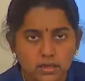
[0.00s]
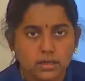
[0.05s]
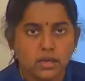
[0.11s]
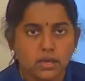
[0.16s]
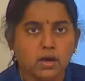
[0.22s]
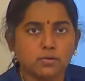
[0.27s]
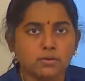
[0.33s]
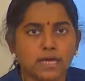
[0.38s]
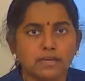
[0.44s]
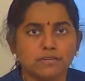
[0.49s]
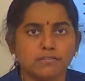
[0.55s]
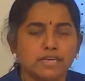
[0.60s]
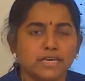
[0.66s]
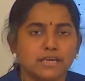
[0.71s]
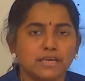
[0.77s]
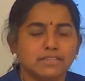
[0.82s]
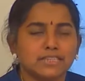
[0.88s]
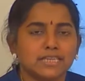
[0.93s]
Now that
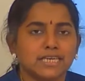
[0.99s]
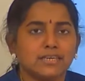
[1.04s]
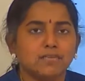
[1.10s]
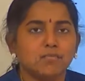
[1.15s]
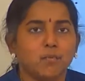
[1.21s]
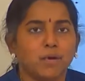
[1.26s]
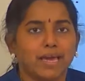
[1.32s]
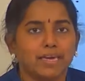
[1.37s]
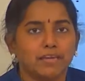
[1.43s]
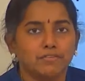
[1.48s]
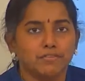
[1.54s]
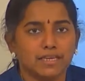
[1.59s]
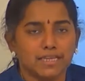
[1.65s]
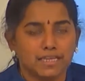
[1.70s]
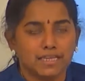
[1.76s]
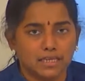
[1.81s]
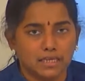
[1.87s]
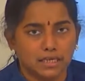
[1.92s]
we have seen why
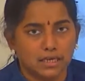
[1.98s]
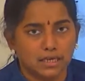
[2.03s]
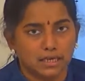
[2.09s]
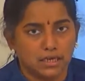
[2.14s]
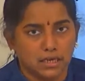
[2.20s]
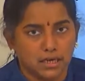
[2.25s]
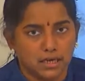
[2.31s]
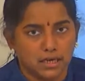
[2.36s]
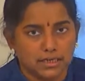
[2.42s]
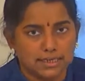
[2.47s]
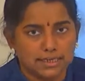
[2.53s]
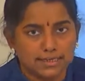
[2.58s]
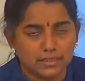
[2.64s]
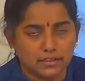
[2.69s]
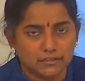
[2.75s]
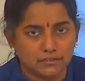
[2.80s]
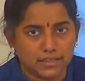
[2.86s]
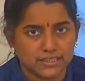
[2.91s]
we need
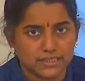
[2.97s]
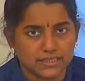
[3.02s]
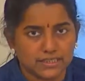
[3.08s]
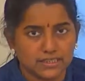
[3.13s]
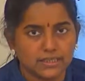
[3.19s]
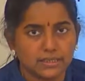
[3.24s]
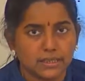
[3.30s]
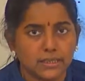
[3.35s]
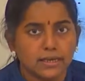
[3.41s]
interfaces,